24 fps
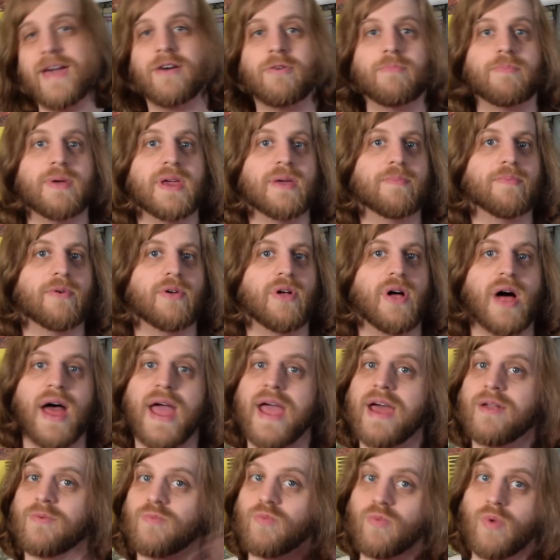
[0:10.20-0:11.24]
people,
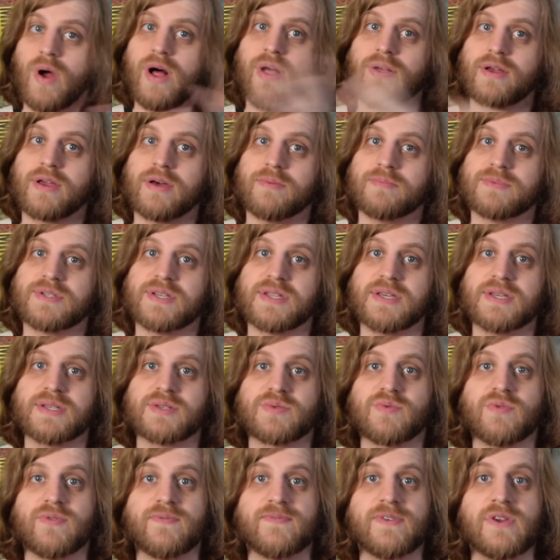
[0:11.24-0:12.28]
and welcome to
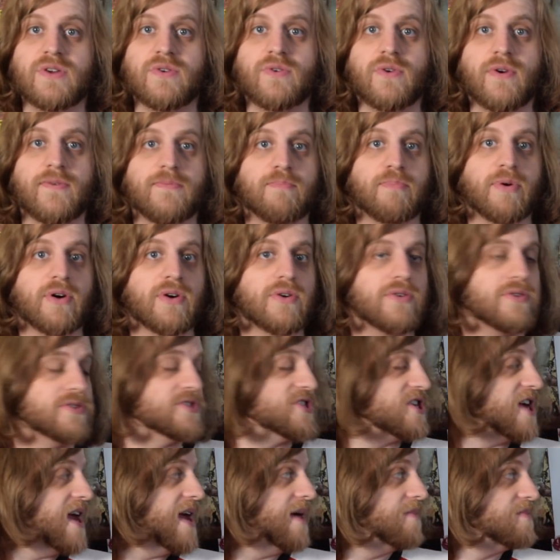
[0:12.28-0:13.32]
this review of Pearl
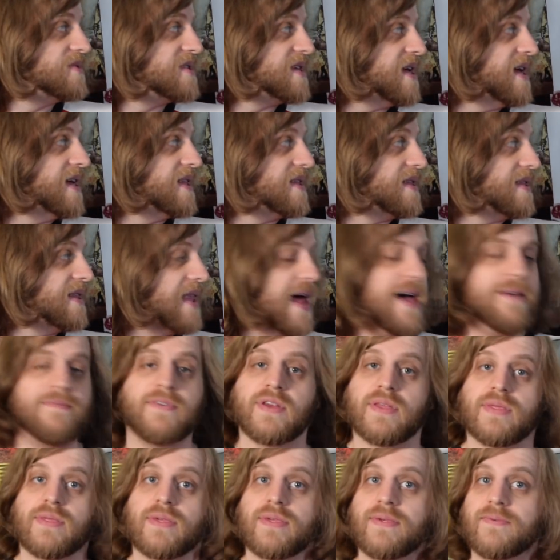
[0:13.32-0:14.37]
Jam's
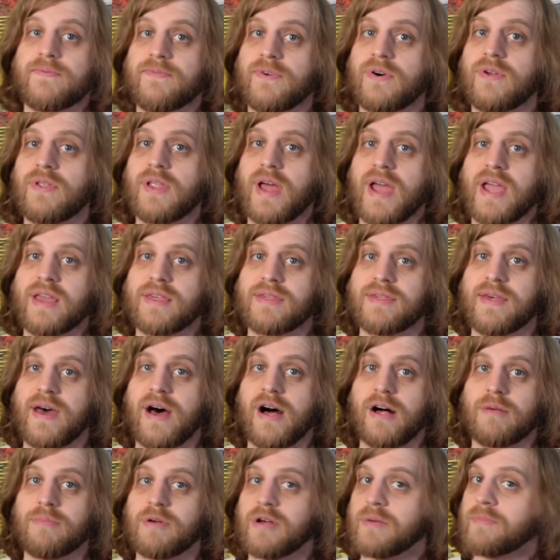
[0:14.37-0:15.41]
11th full-length
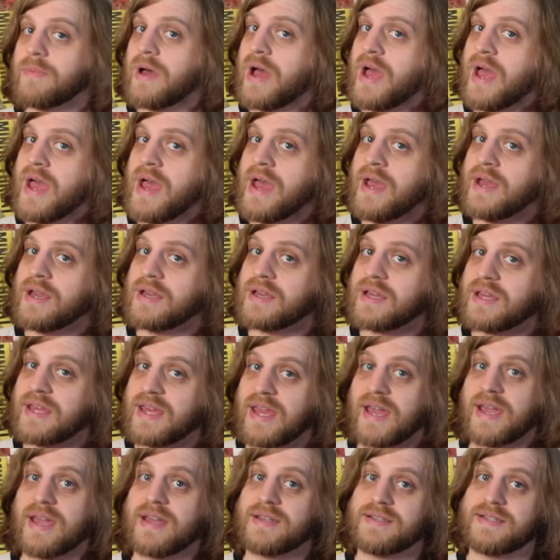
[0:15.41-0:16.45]
album,
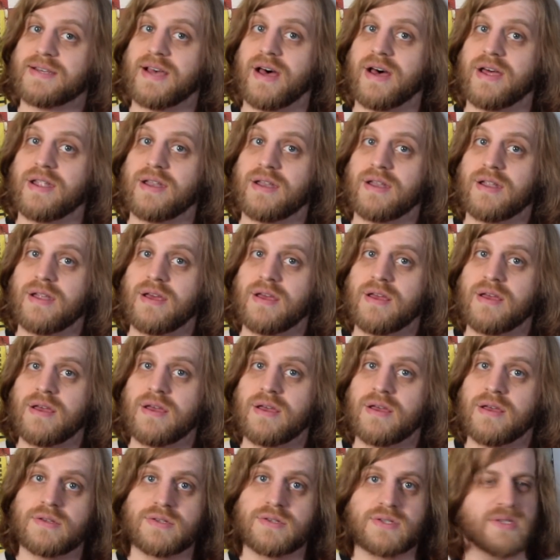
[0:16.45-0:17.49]
Gigaton.
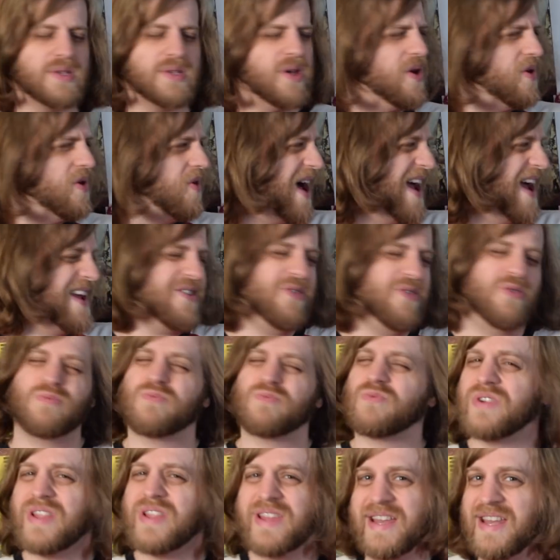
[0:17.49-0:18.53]
So, I don't
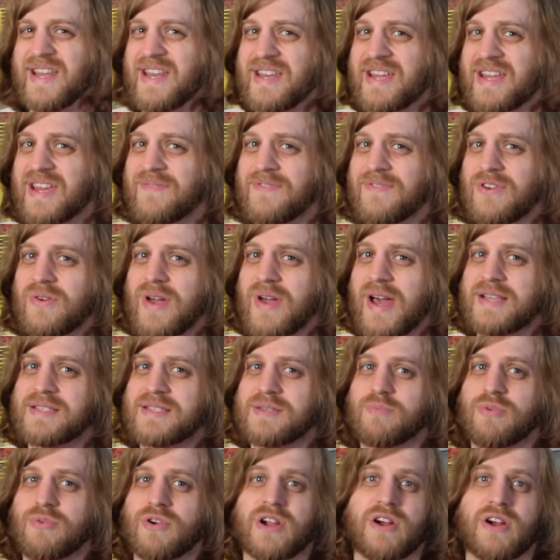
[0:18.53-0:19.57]
really need to give you guys a
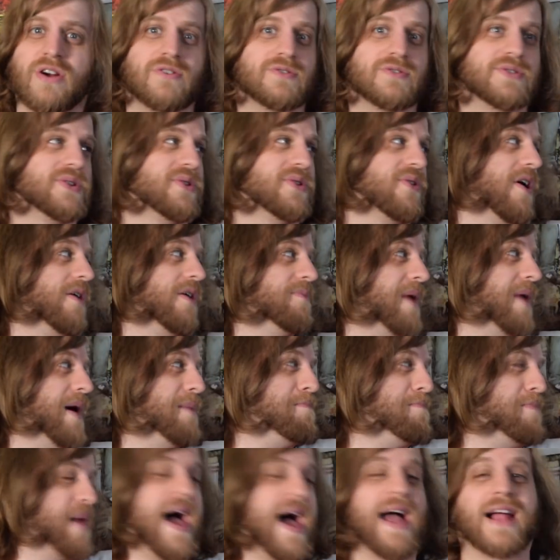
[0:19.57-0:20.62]
precursor on my
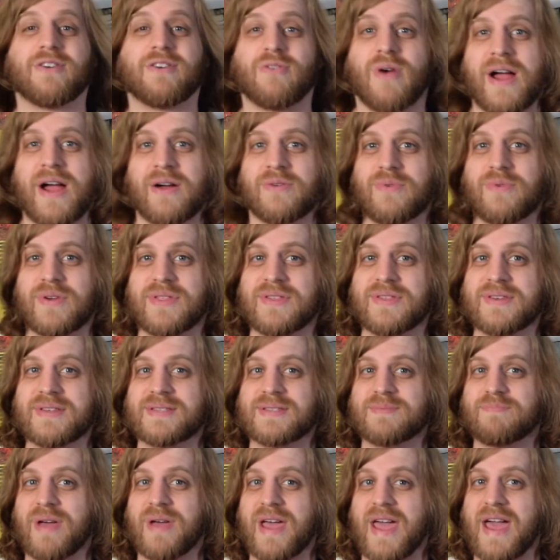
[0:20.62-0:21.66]
background with this
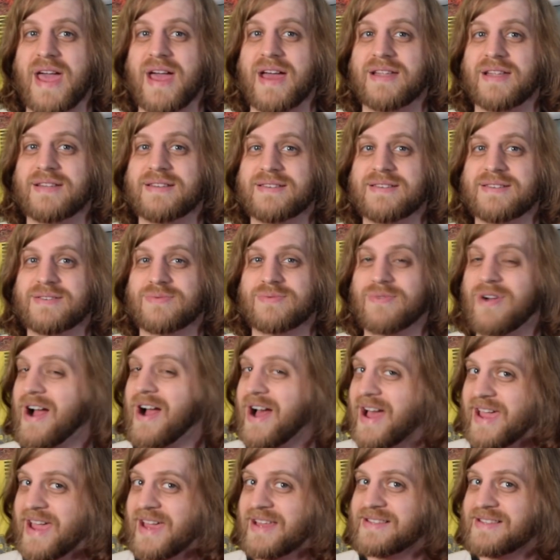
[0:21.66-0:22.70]
band,
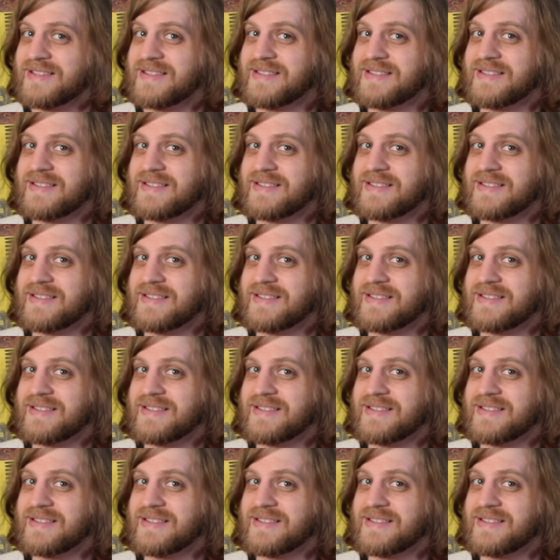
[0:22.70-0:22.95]
right?